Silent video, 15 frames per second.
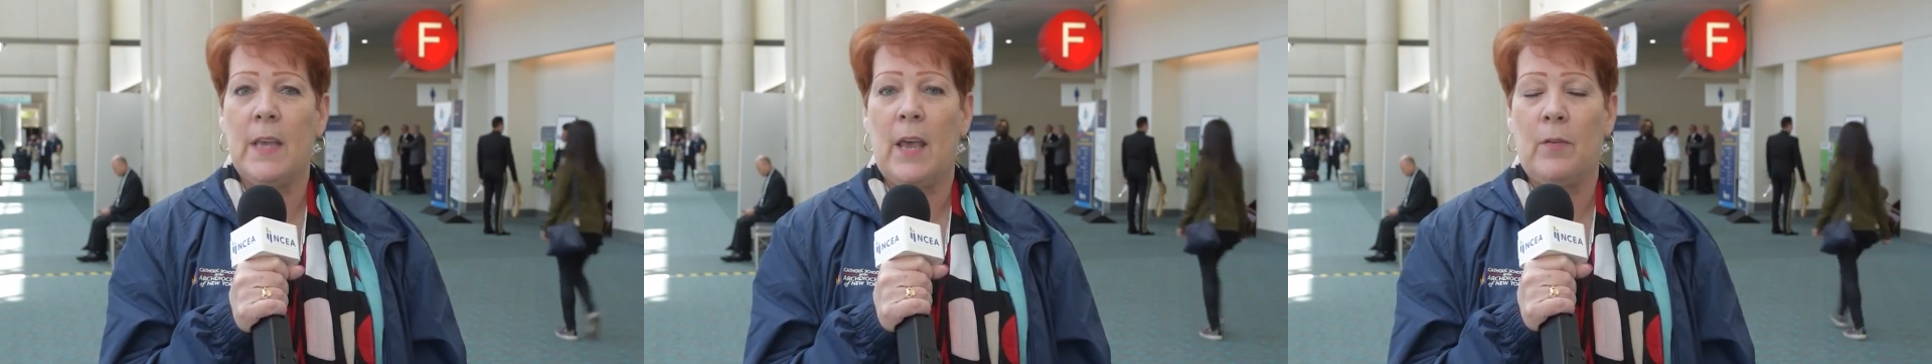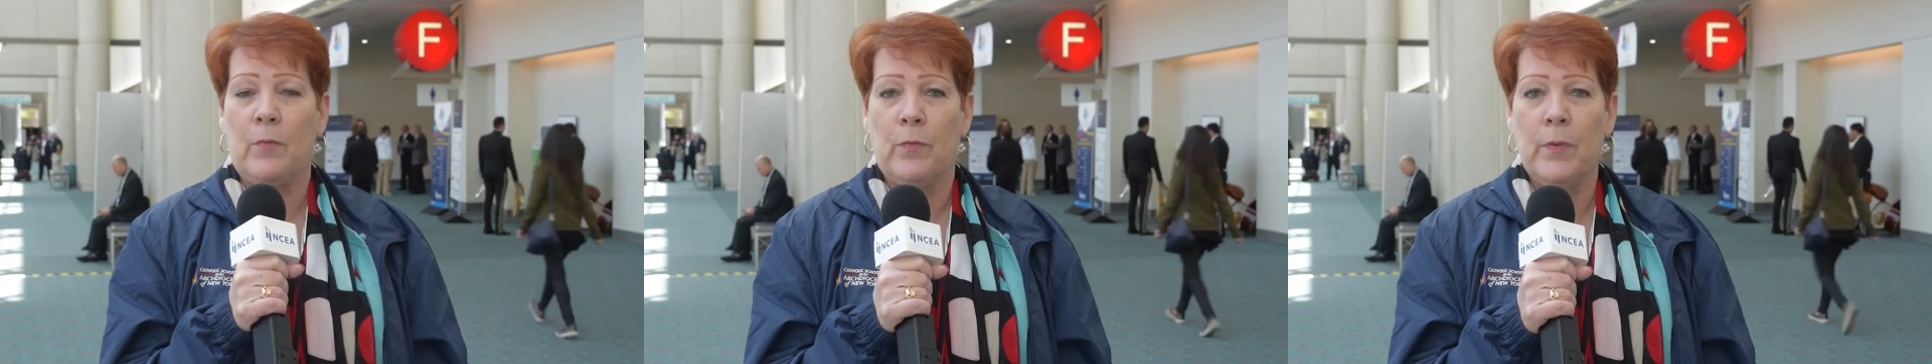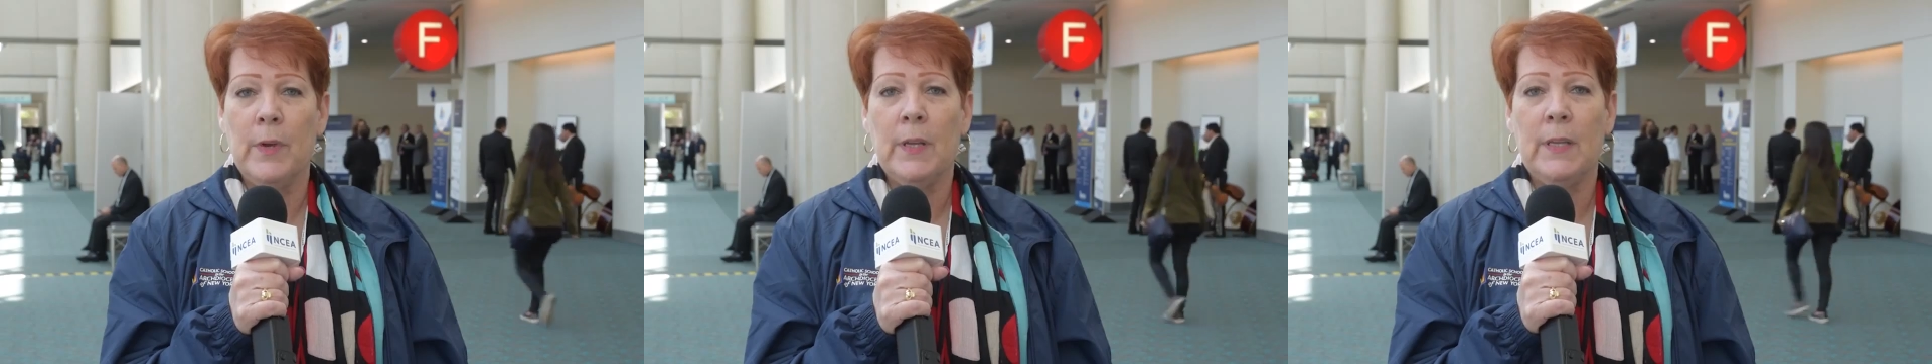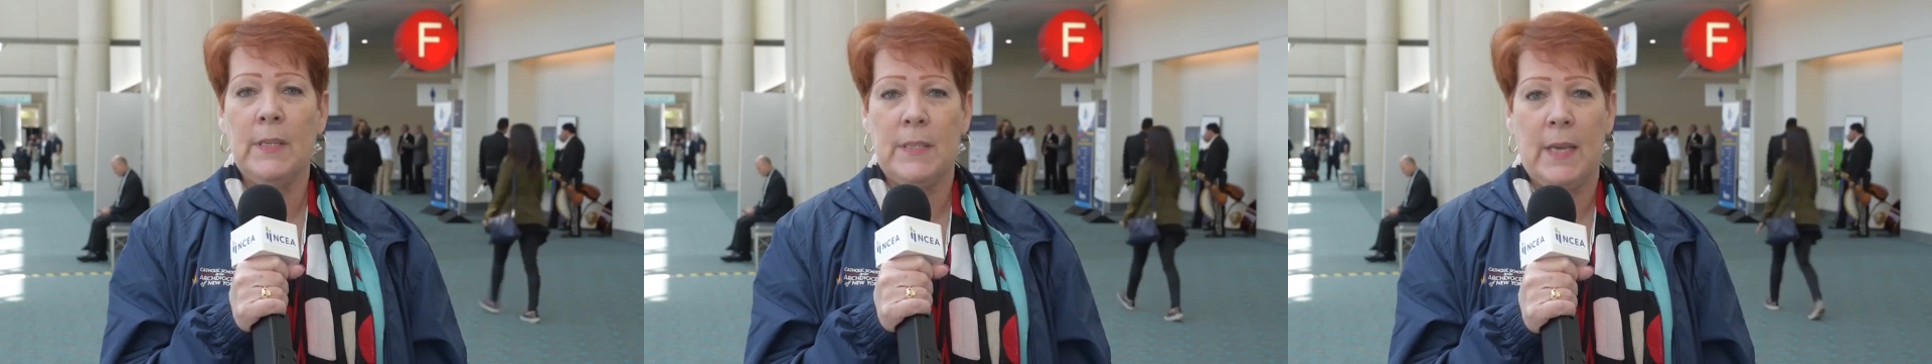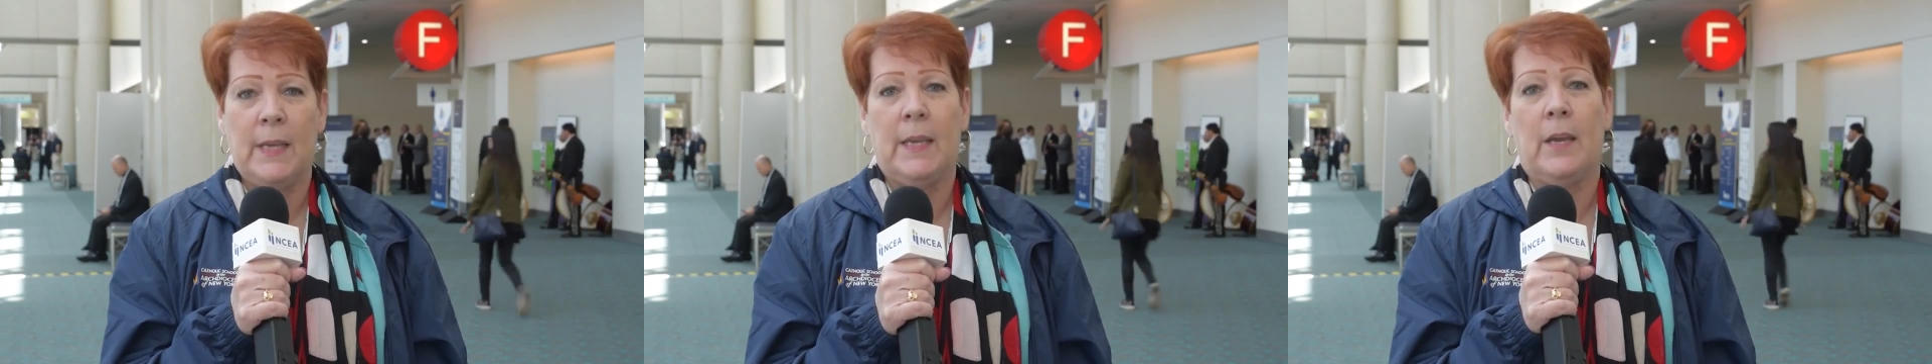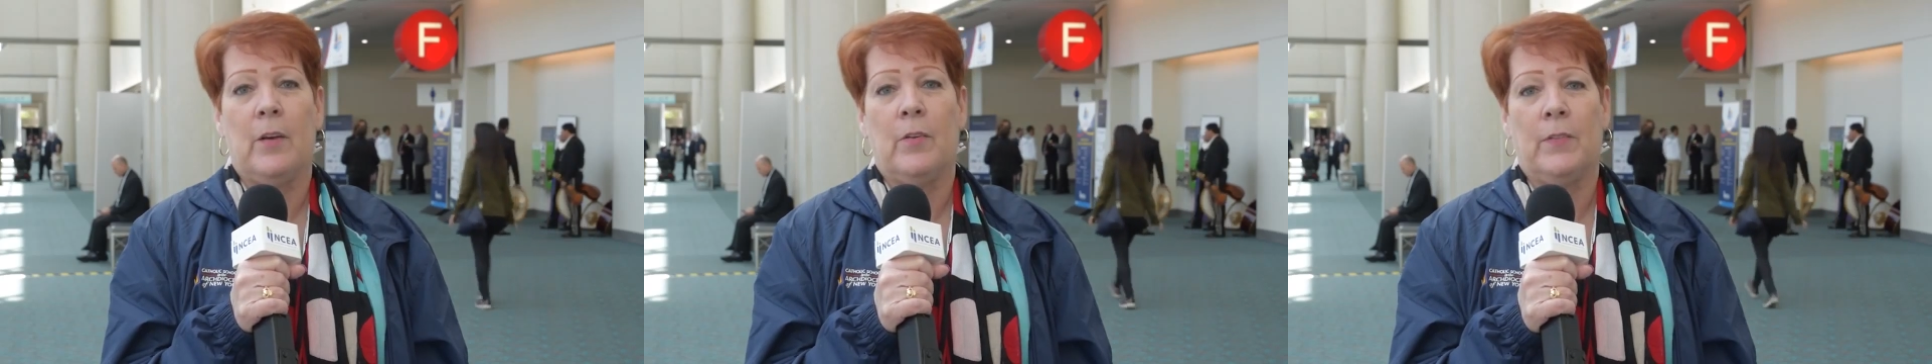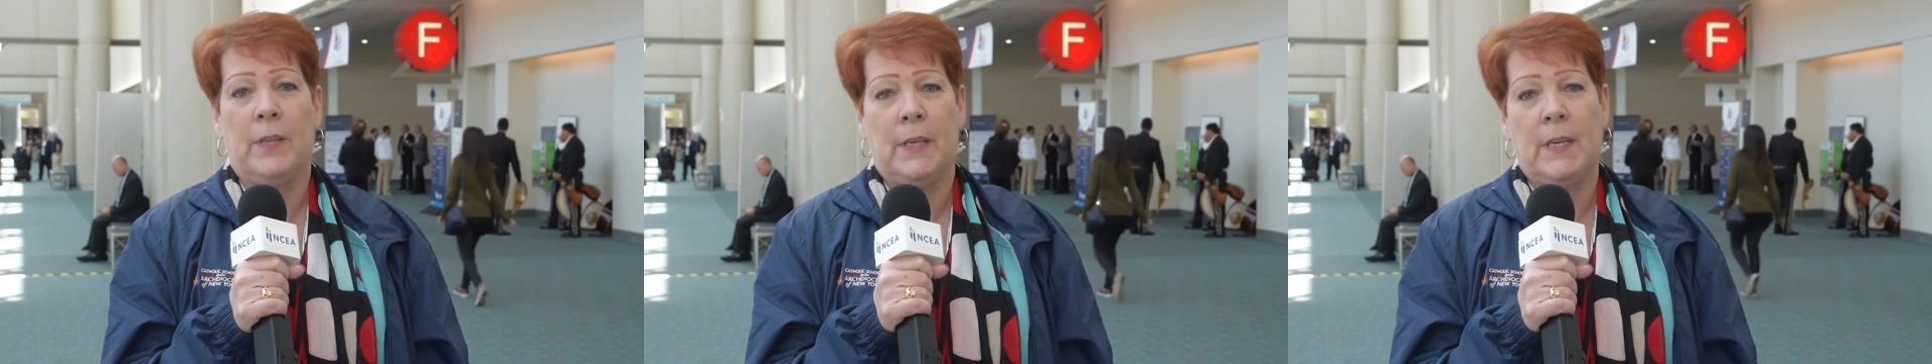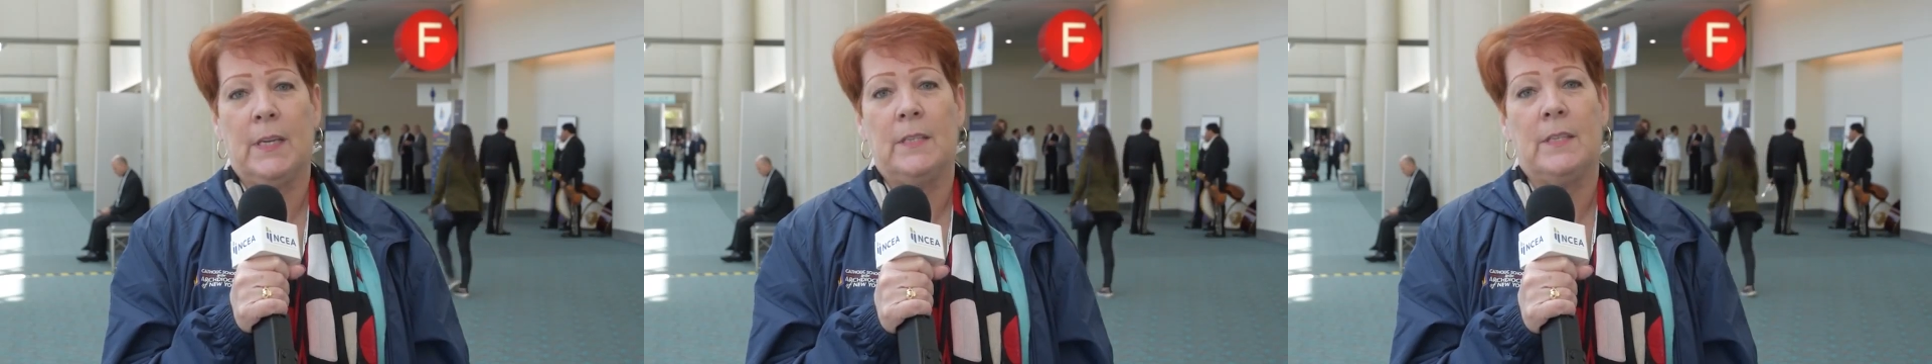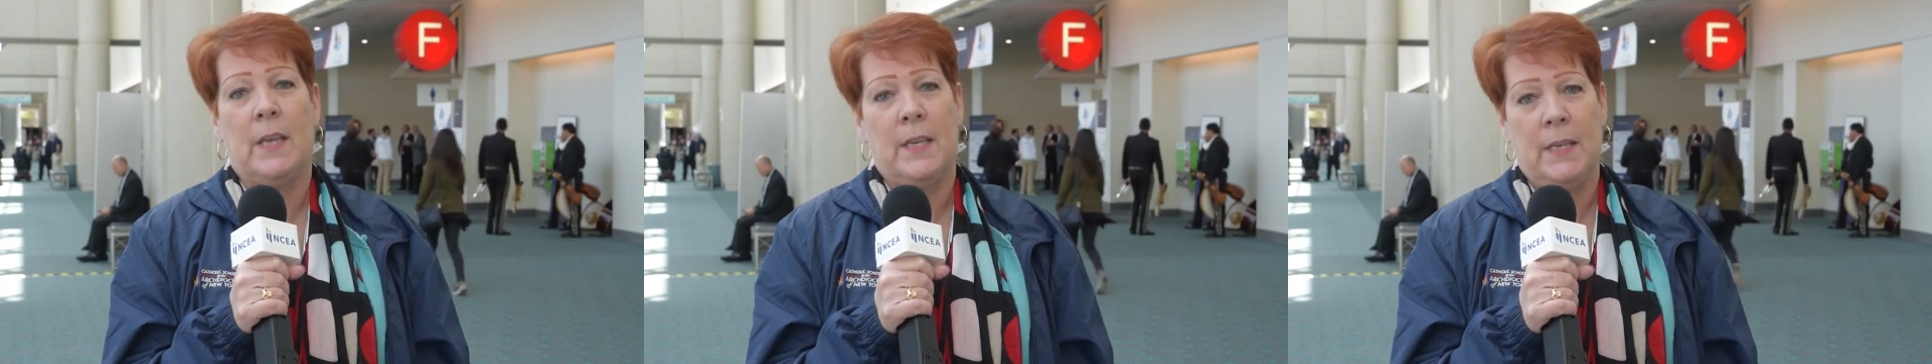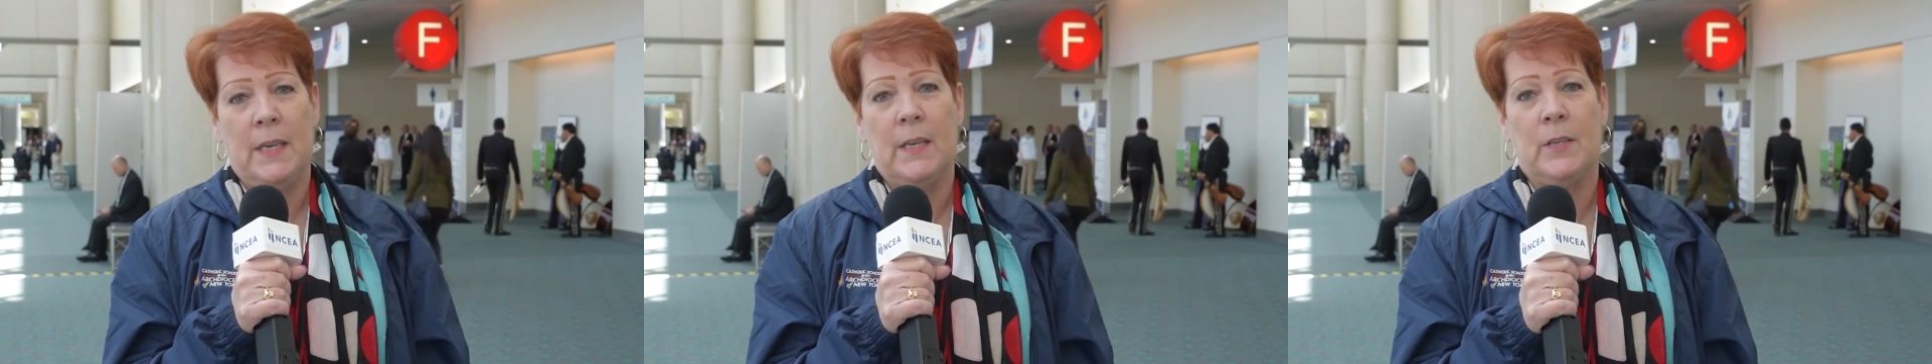and really take care of the kids
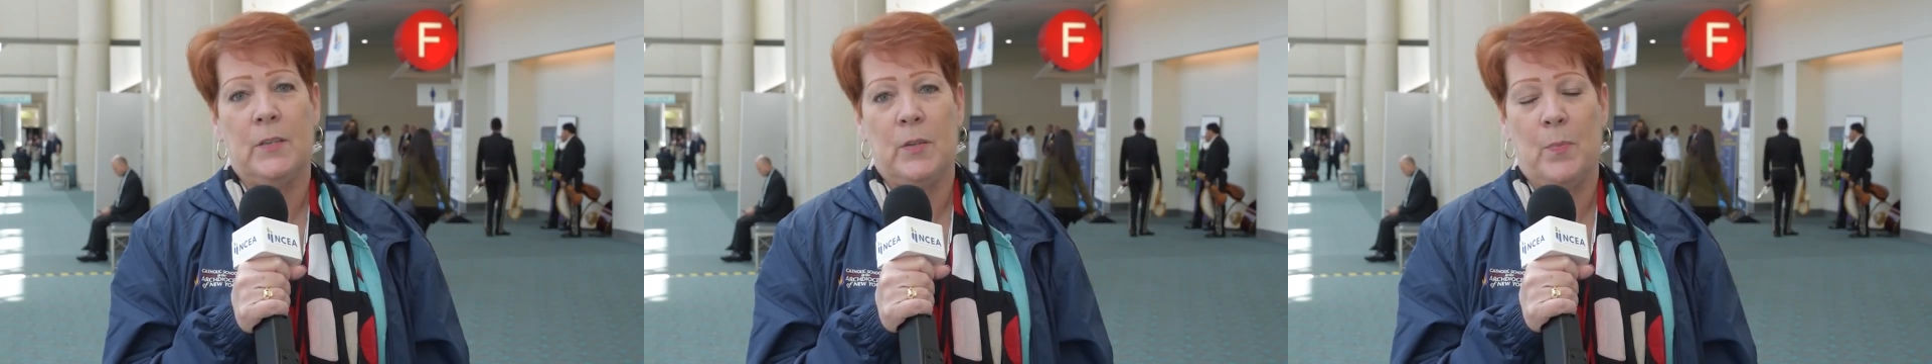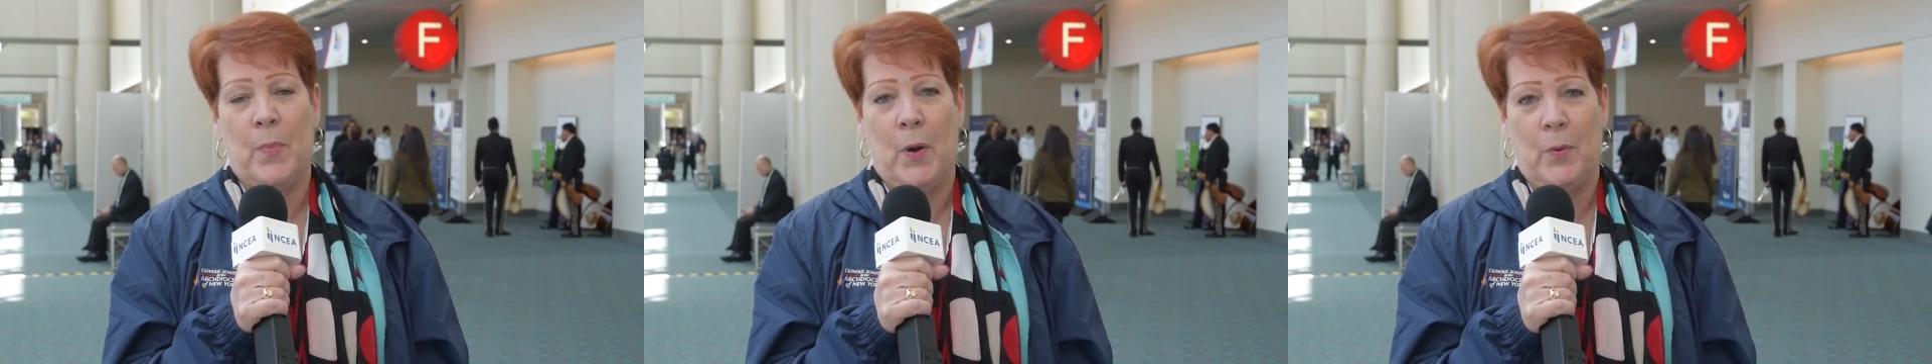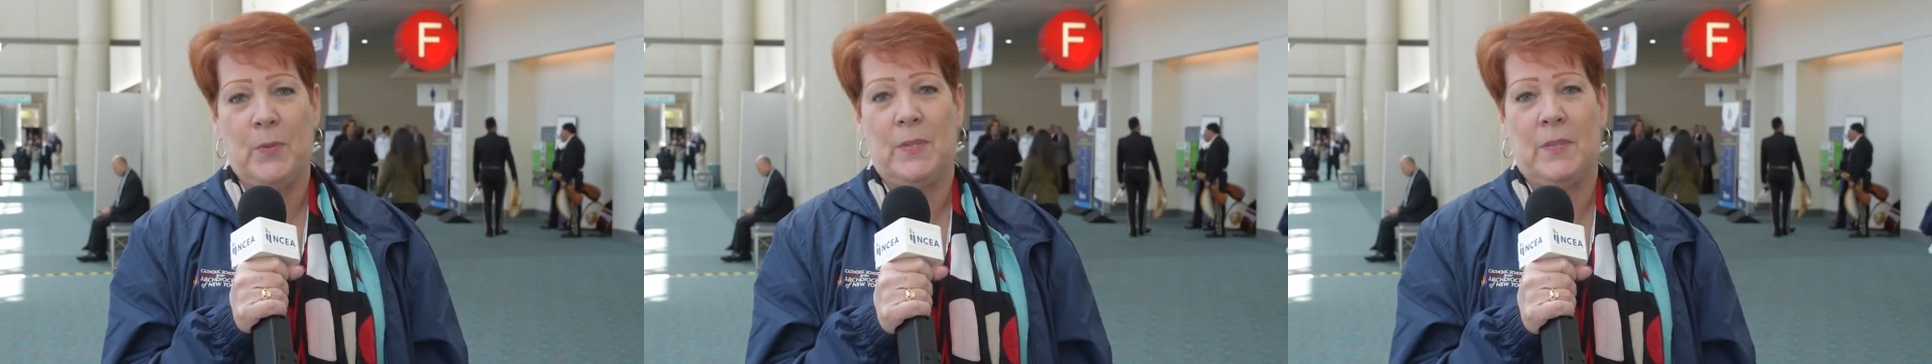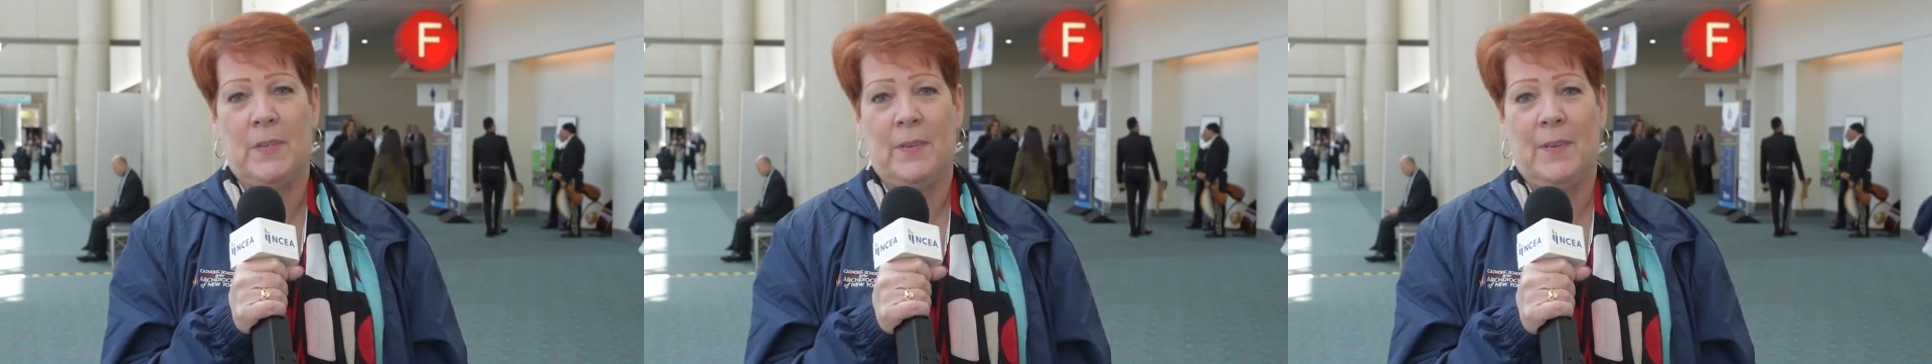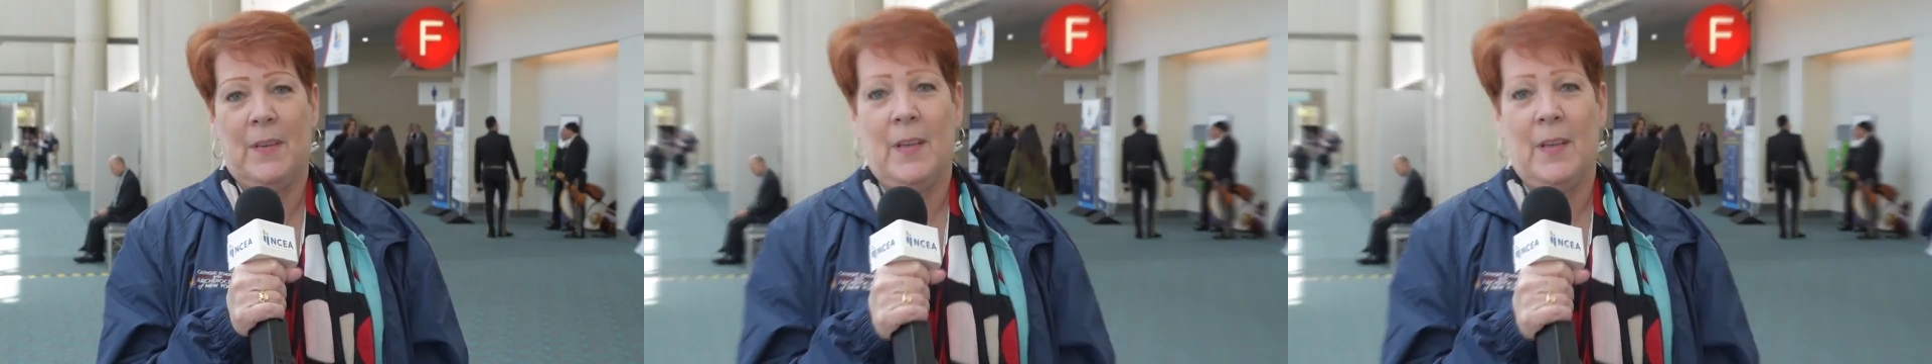that need us the most.